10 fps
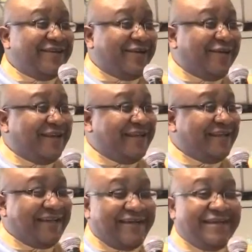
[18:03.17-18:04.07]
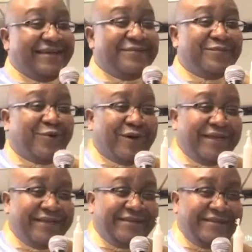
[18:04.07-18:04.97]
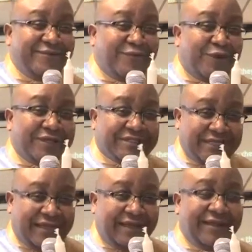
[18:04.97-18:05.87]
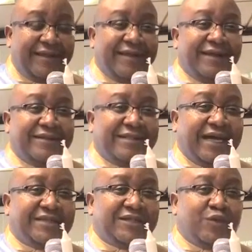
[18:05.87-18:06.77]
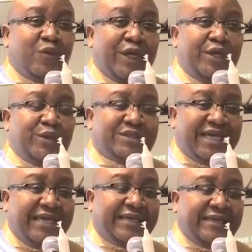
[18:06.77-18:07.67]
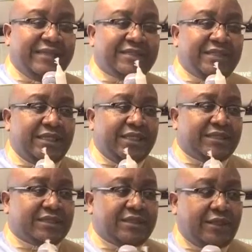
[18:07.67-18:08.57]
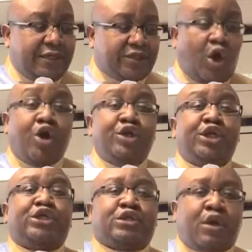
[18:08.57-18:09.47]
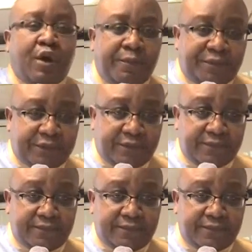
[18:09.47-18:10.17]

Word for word: early, early morning water that when you take it, it's, it's undisturbed